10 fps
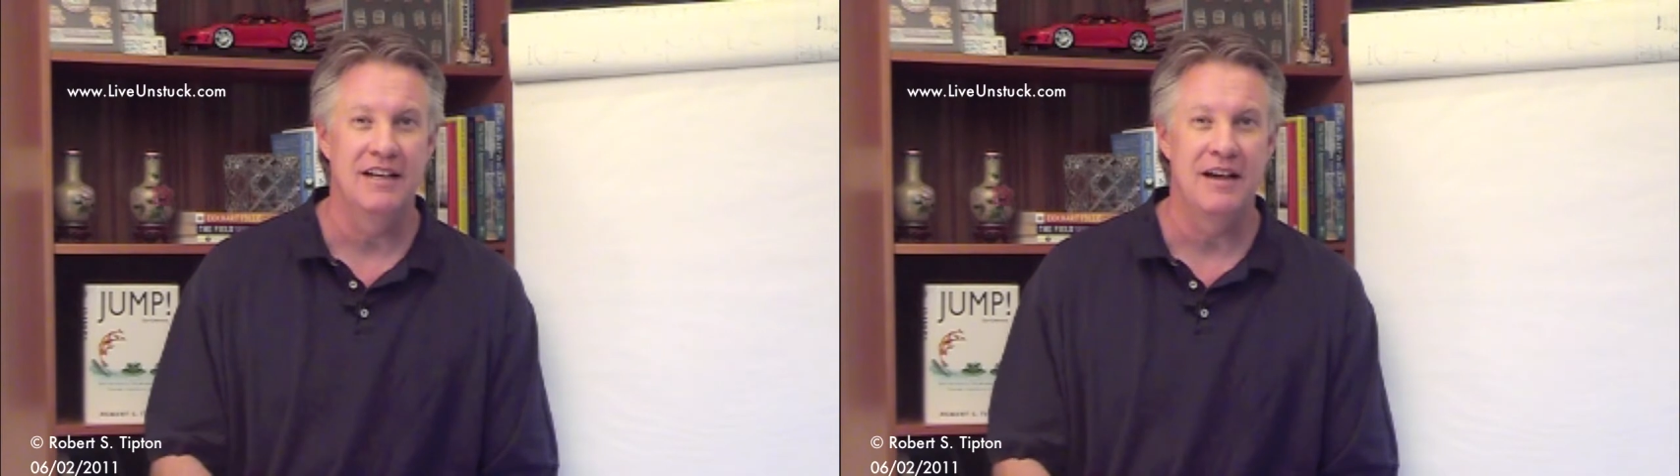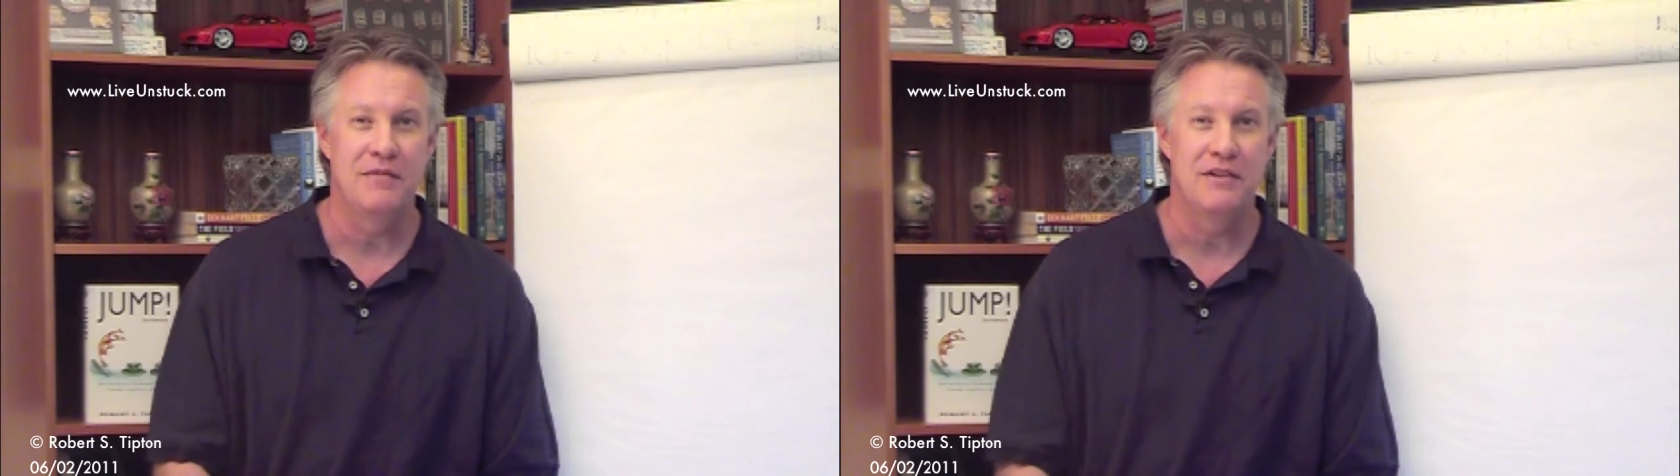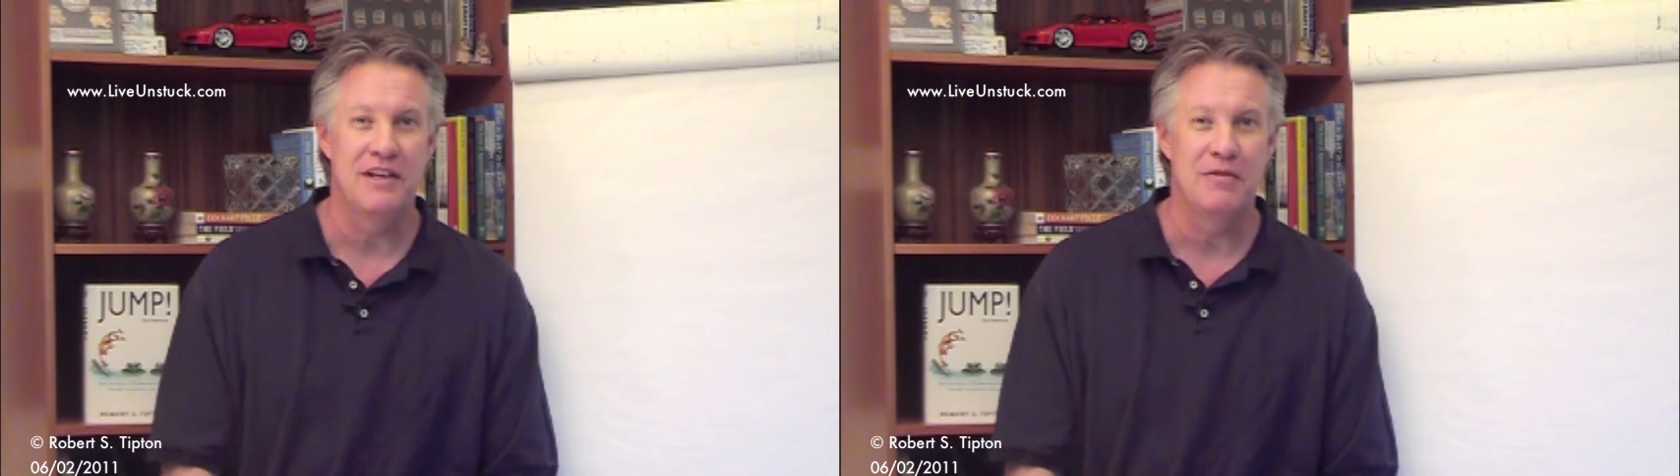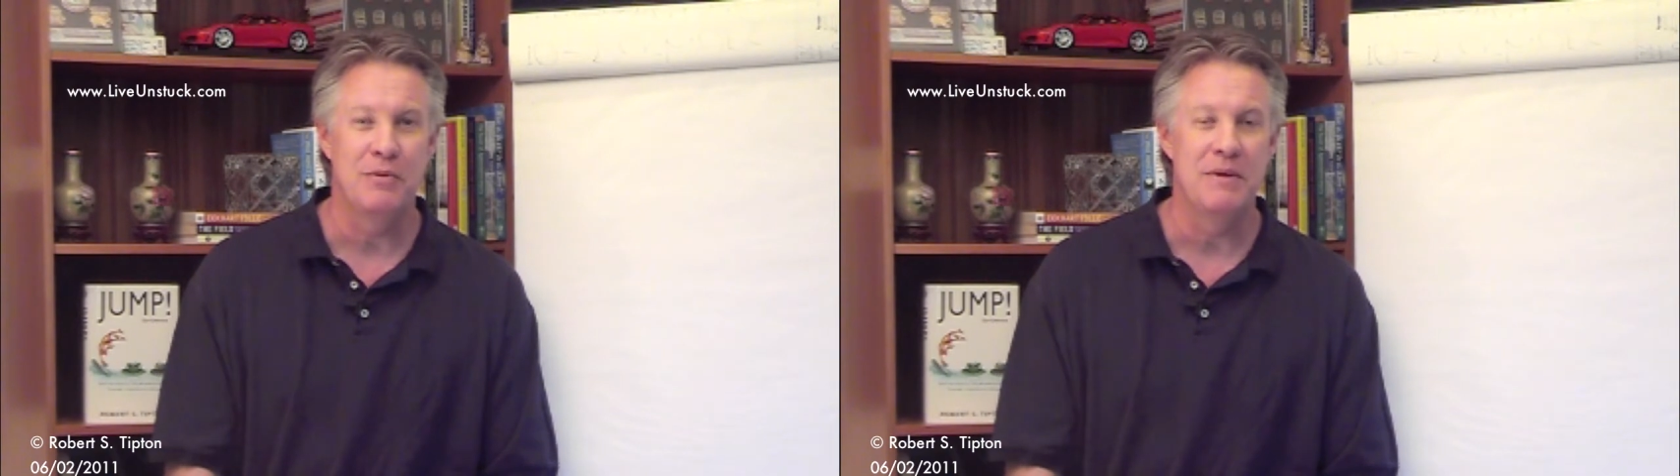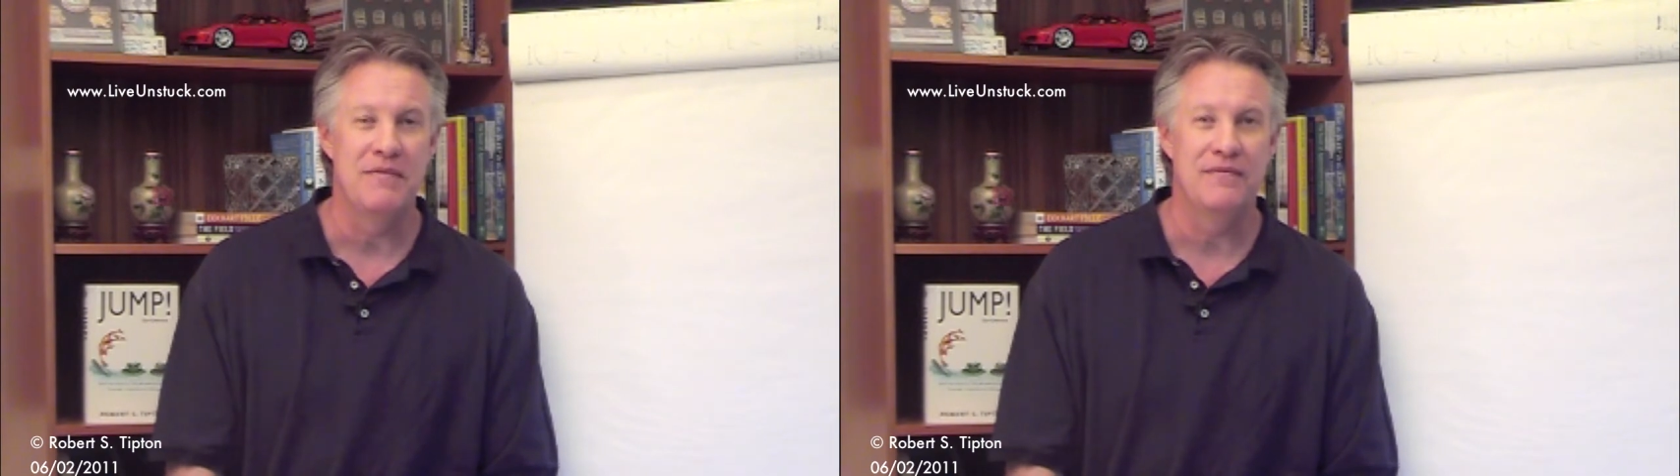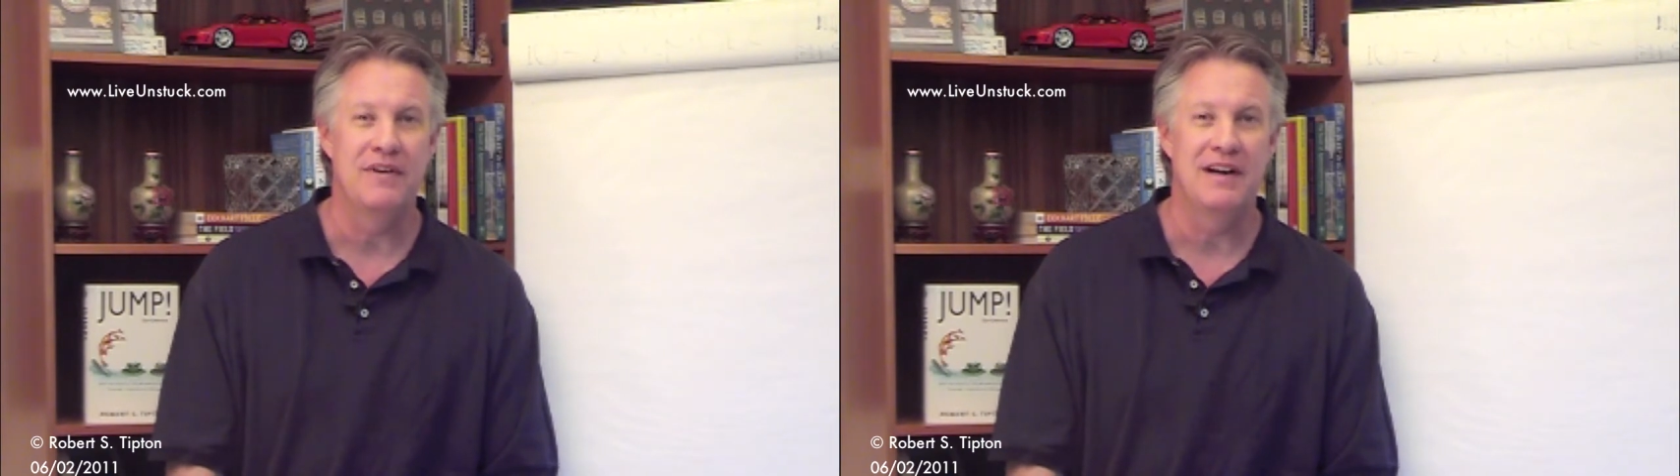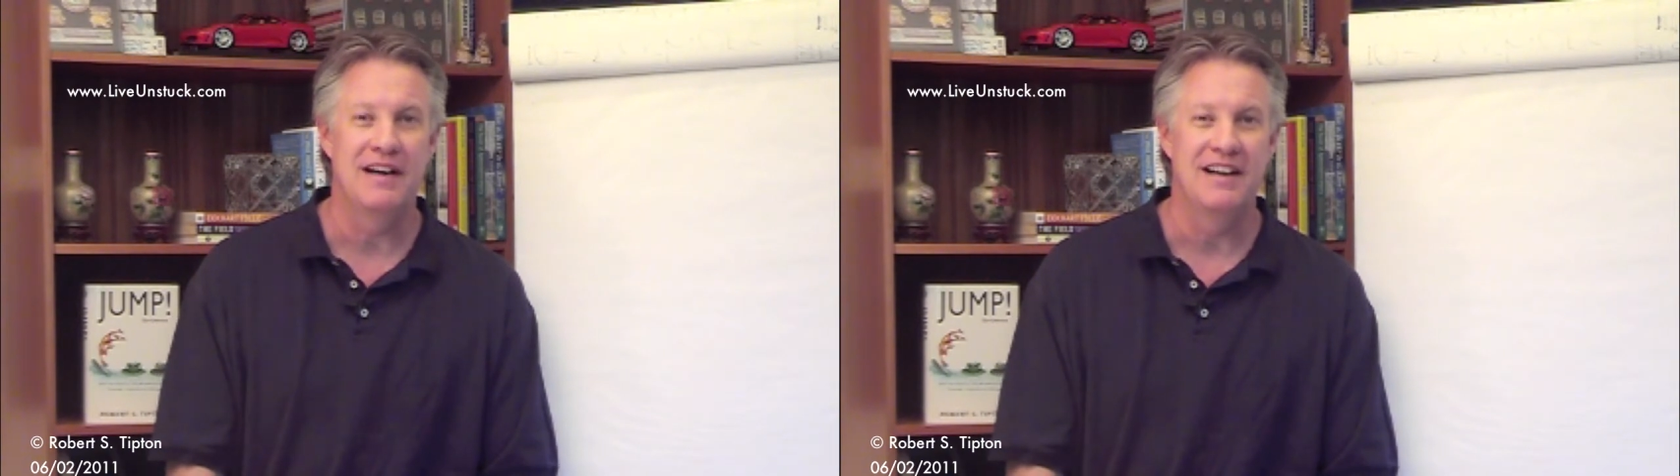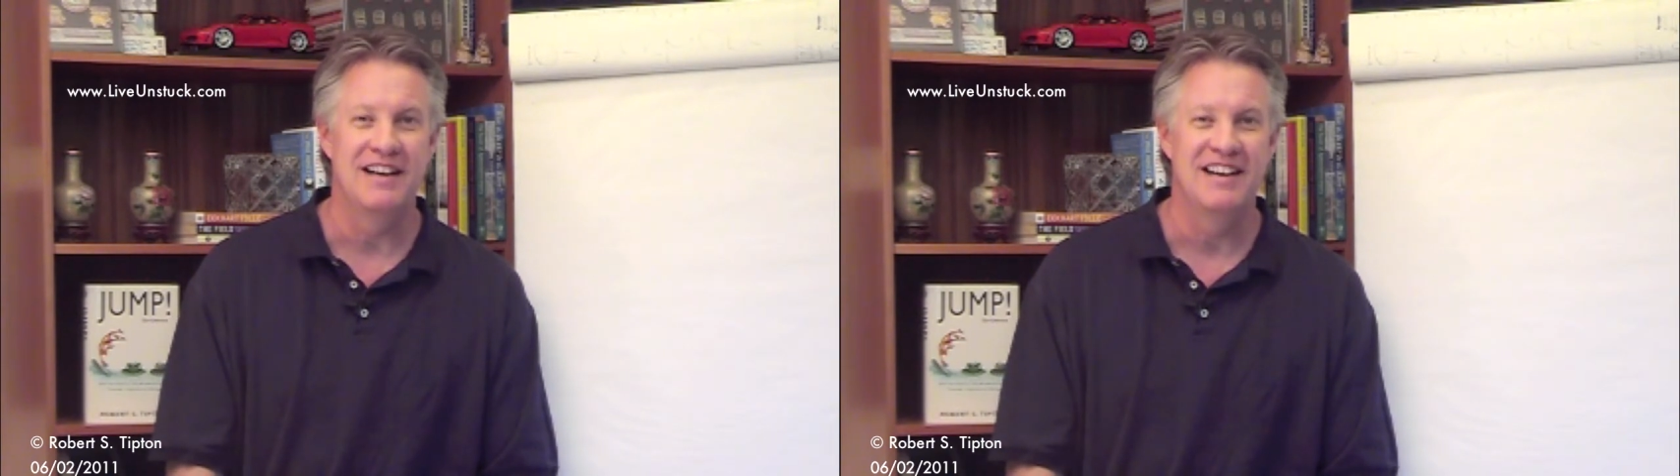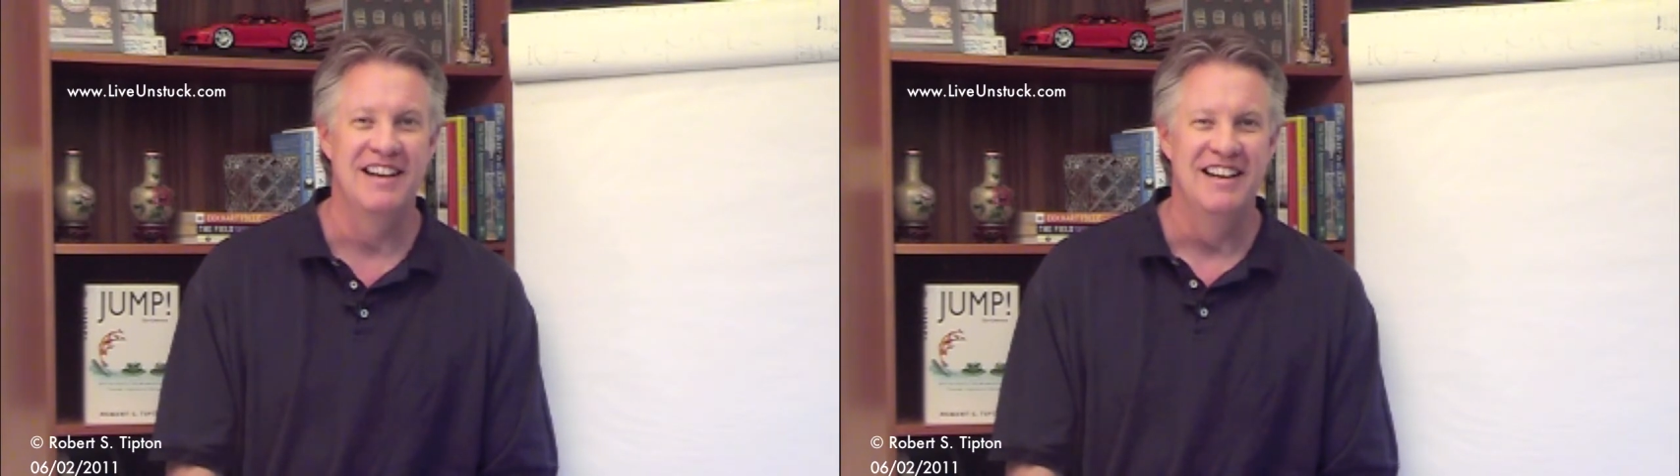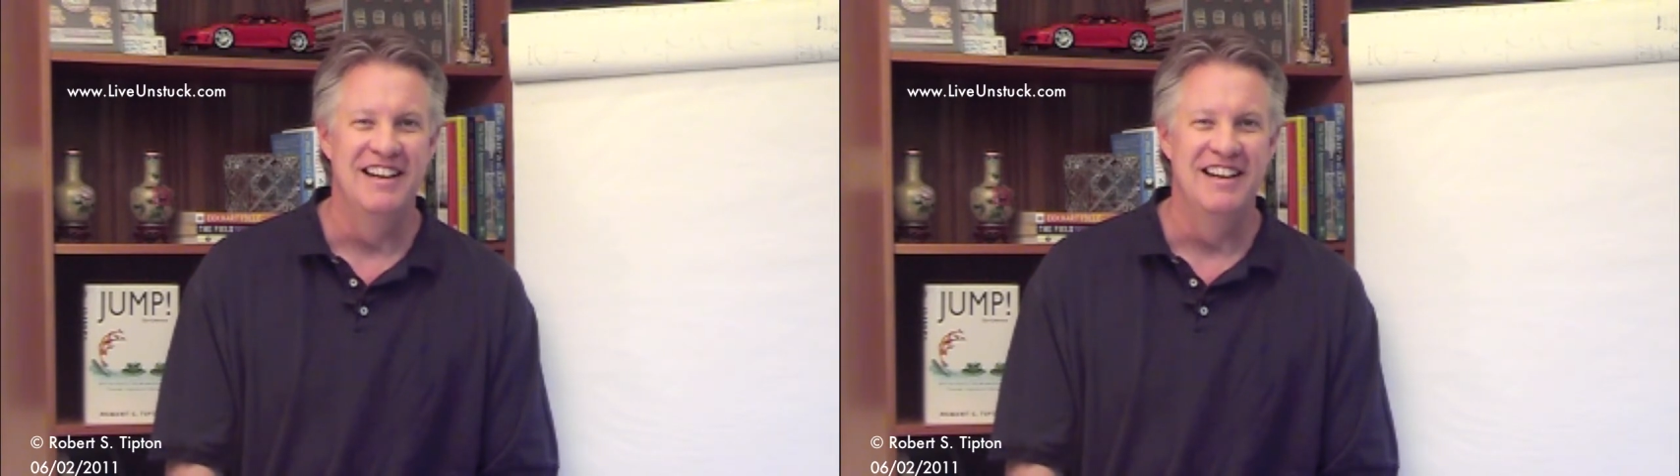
everything will be fine.